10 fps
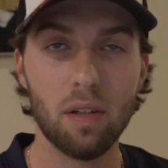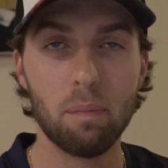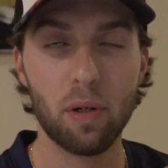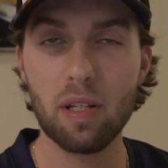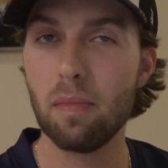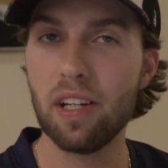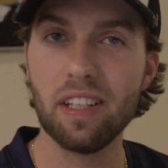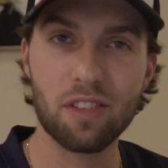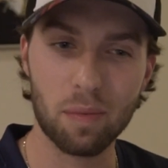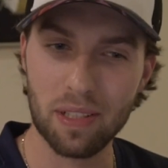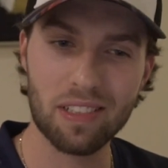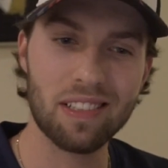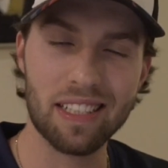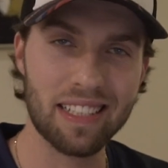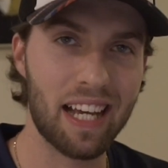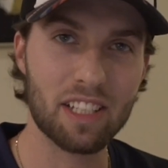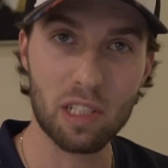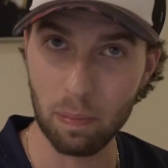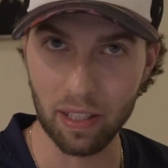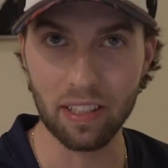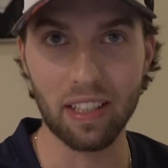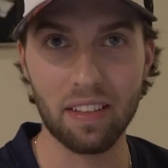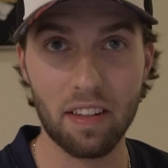Putting money into your business is not spending it.